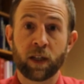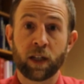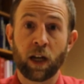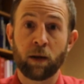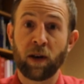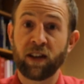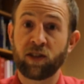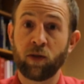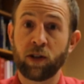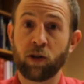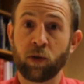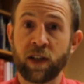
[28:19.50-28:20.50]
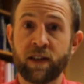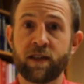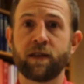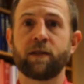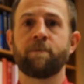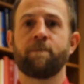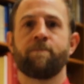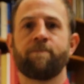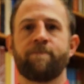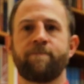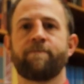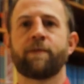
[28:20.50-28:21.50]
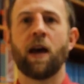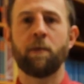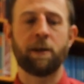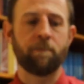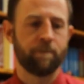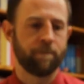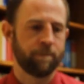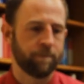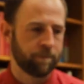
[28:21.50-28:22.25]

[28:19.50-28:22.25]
God bless you in your weeks. Amen.